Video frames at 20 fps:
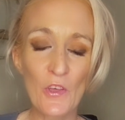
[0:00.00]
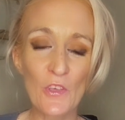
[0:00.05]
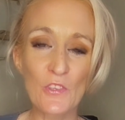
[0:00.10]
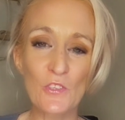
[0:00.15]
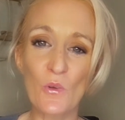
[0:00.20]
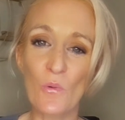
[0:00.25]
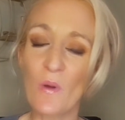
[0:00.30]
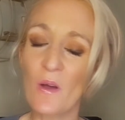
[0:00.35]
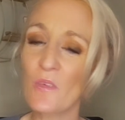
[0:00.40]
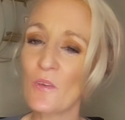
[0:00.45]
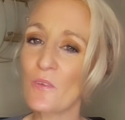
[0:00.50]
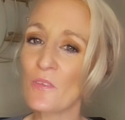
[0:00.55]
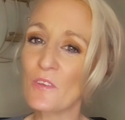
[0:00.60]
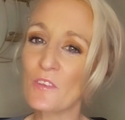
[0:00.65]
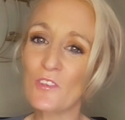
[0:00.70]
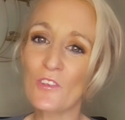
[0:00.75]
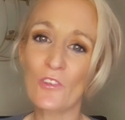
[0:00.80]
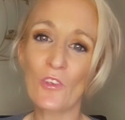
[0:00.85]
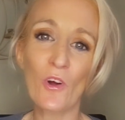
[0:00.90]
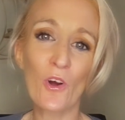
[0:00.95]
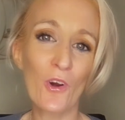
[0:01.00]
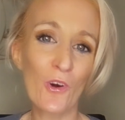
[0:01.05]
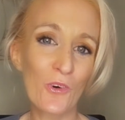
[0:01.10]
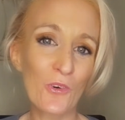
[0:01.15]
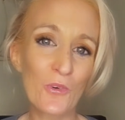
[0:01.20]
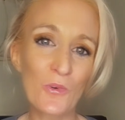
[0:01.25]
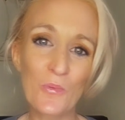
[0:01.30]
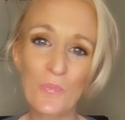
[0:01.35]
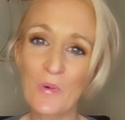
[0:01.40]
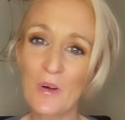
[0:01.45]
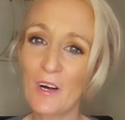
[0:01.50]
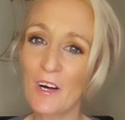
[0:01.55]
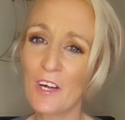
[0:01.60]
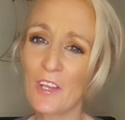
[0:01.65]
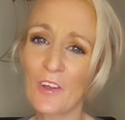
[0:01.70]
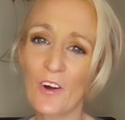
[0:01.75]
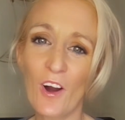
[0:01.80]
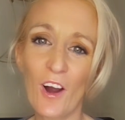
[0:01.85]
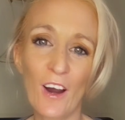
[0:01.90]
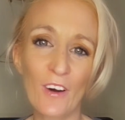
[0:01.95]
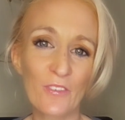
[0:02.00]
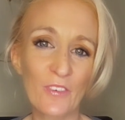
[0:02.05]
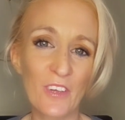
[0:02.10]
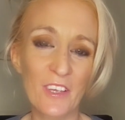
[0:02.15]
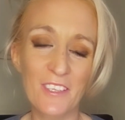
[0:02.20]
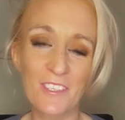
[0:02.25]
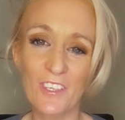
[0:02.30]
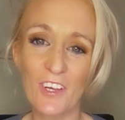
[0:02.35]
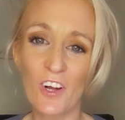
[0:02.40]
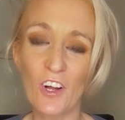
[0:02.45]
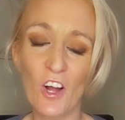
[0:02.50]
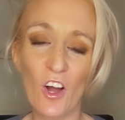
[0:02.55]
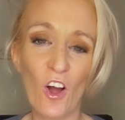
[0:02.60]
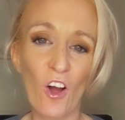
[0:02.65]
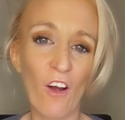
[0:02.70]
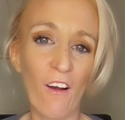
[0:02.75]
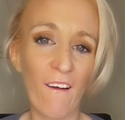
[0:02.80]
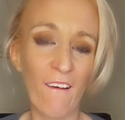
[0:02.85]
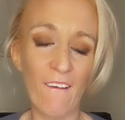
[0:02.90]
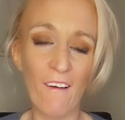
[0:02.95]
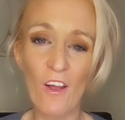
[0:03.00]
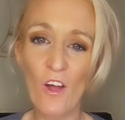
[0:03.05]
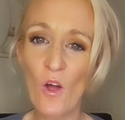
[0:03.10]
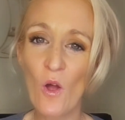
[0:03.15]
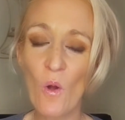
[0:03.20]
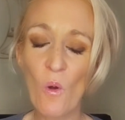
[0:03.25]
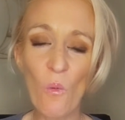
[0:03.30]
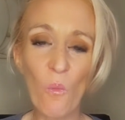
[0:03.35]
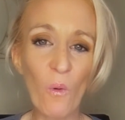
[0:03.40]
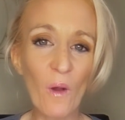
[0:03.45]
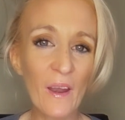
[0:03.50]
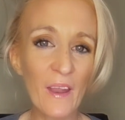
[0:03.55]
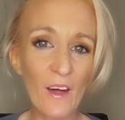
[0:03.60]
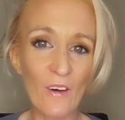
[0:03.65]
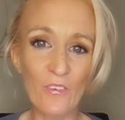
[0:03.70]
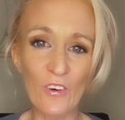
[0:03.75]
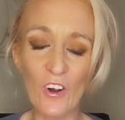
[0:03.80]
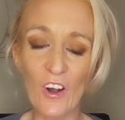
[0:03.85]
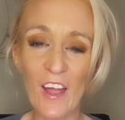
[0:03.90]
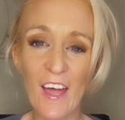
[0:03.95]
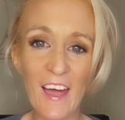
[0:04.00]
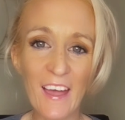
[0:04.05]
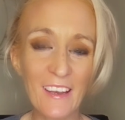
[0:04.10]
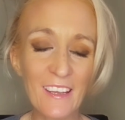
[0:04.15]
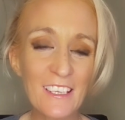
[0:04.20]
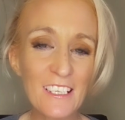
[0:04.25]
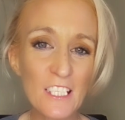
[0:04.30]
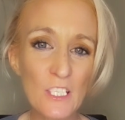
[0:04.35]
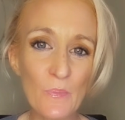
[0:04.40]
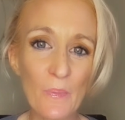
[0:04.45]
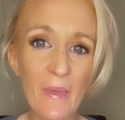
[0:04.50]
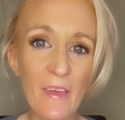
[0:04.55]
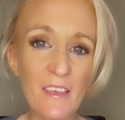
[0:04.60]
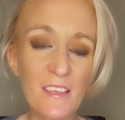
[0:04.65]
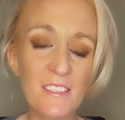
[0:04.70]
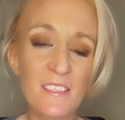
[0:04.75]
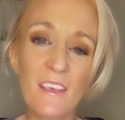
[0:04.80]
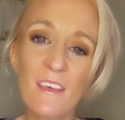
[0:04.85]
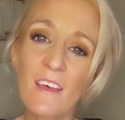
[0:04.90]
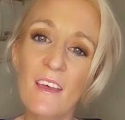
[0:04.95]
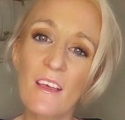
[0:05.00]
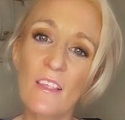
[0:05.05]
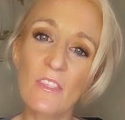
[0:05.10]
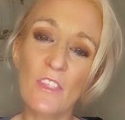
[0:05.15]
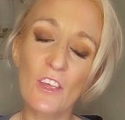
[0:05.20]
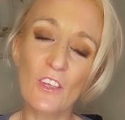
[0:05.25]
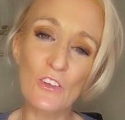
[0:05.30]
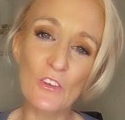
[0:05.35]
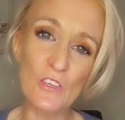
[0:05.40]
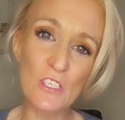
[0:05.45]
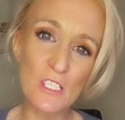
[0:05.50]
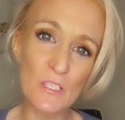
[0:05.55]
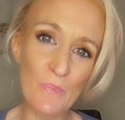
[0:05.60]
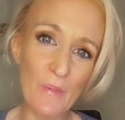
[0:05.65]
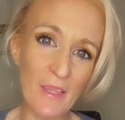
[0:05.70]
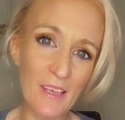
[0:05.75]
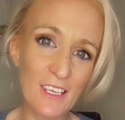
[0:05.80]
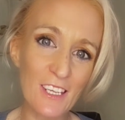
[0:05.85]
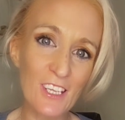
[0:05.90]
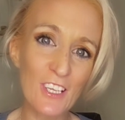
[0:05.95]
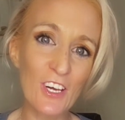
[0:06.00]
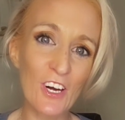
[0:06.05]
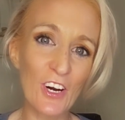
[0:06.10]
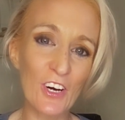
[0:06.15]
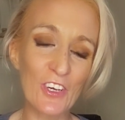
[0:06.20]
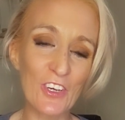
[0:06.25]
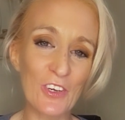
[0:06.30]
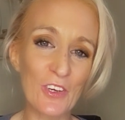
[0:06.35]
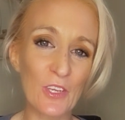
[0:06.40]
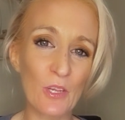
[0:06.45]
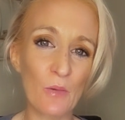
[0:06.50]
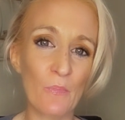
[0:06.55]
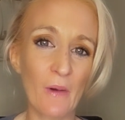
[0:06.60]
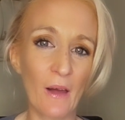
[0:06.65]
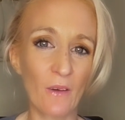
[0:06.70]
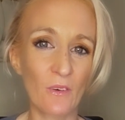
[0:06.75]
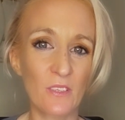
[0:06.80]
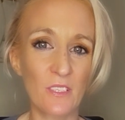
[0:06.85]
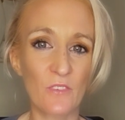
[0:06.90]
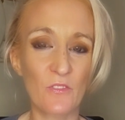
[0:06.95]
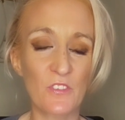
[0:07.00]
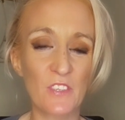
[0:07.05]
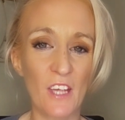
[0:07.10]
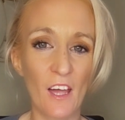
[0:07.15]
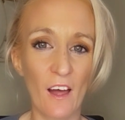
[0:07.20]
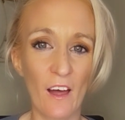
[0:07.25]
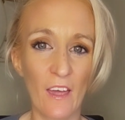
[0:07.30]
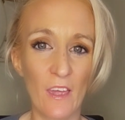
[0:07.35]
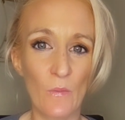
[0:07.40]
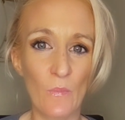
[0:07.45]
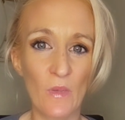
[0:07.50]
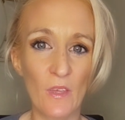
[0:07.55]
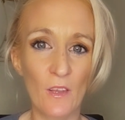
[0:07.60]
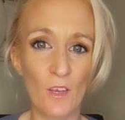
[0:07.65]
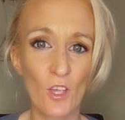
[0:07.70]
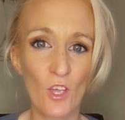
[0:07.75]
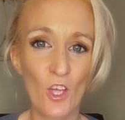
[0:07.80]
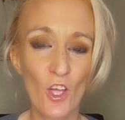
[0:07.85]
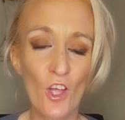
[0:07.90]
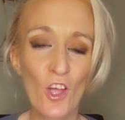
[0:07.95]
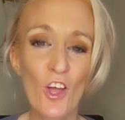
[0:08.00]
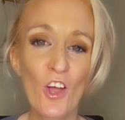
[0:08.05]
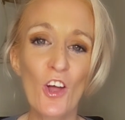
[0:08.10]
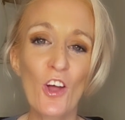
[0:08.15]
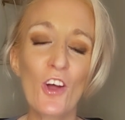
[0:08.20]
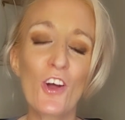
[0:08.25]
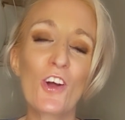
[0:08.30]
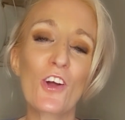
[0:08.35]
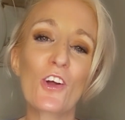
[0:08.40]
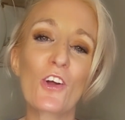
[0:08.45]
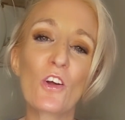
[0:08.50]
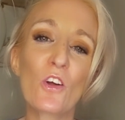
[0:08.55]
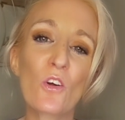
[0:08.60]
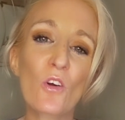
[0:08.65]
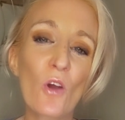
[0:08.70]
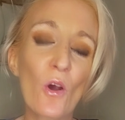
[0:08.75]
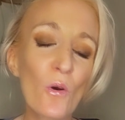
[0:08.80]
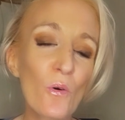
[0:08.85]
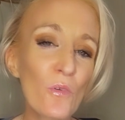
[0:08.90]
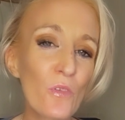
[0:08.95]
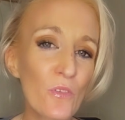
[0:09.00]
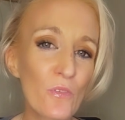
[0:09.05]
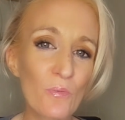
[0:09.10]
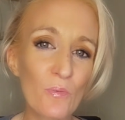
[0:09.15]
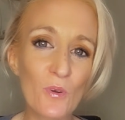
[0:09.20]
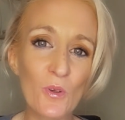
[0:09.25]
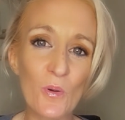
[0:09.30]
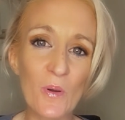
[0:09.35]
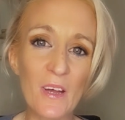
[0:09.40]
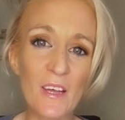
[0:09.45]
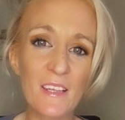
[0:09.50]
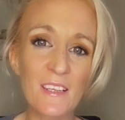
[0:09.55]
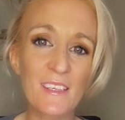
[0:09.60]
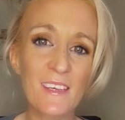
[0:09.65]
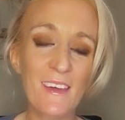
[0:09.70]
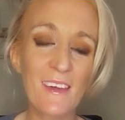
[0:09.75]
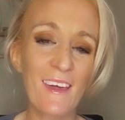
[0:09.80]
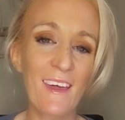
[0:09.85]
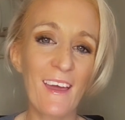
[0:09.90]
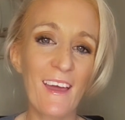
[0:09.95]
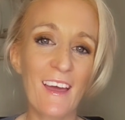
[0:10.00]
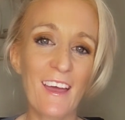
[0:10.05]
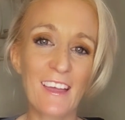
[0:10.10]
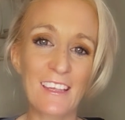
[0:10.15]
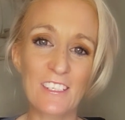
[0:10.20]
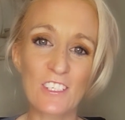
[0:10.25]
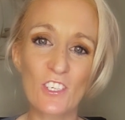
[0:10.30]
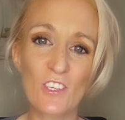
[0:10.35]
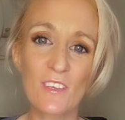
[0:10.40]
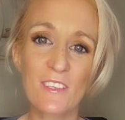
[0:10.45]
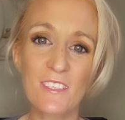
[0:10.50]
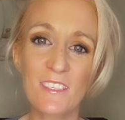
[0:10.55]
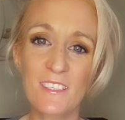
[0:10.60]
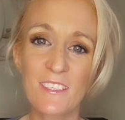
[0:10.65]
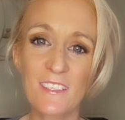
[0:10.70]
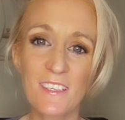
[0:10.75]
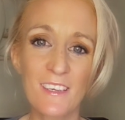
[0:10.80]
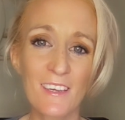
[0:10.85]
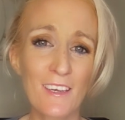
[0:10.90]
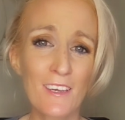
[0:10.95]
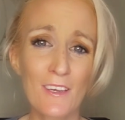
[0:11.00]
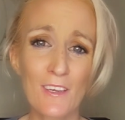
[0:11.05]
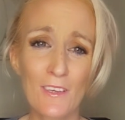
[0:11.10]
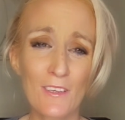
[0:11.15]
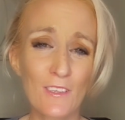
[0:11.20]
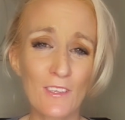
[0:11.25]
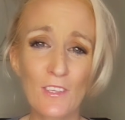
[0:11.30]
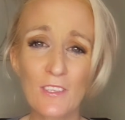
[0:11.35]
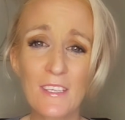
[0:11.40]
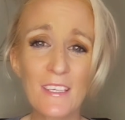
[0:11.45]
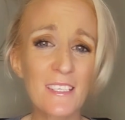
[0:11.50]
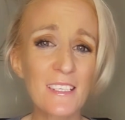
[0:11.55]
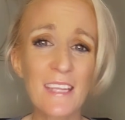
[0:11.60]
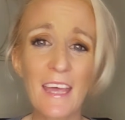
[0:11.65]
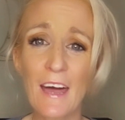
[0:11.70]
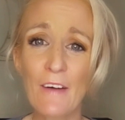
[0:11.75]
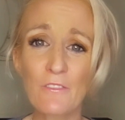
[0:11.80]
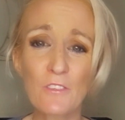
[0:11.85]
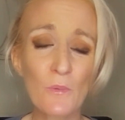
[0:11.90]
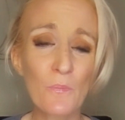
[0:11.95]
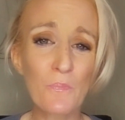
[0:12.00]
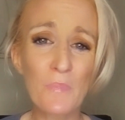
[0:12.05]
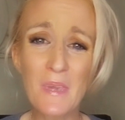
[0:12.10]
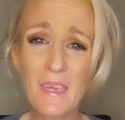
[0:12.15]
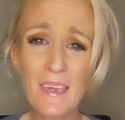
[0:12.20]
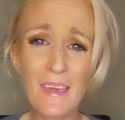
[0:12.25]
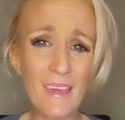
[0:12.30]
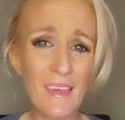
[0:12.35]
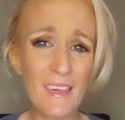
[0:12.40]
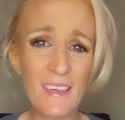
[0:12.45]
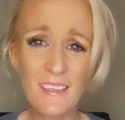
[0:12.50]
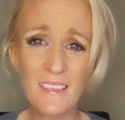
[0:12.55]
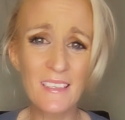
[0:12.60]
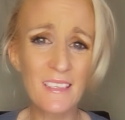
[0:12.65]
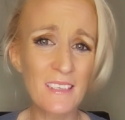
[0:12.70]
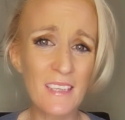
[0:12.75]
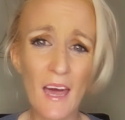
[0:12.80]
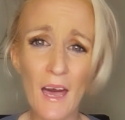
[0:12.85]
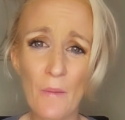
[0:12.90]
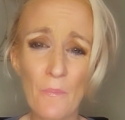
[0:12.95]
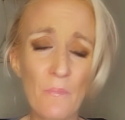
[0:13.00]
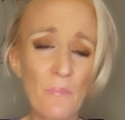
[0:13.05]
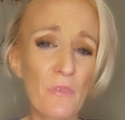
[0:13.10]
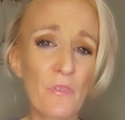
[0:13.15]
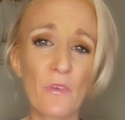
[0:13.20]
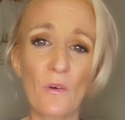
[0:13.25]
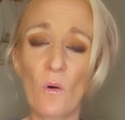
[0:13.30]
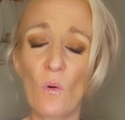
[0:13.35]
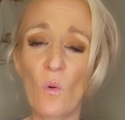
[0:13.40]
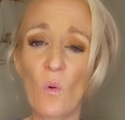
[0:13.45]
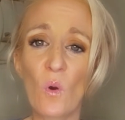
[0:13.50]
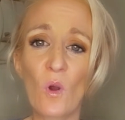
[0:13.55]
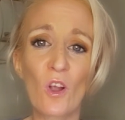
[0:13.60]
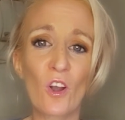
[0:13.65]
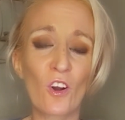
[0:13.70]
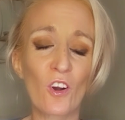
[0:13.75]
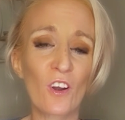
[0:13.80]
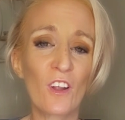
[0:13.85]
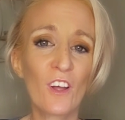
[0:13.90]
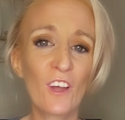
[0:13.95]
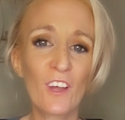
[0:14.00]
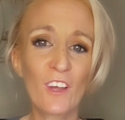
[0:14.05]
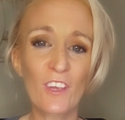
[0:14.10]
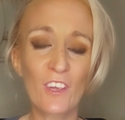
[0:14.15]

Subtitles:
So whether this is a home, an office, a car, whatever, any space that you're spending a good amount of time in, go through it and it doesn't have to be in depth or,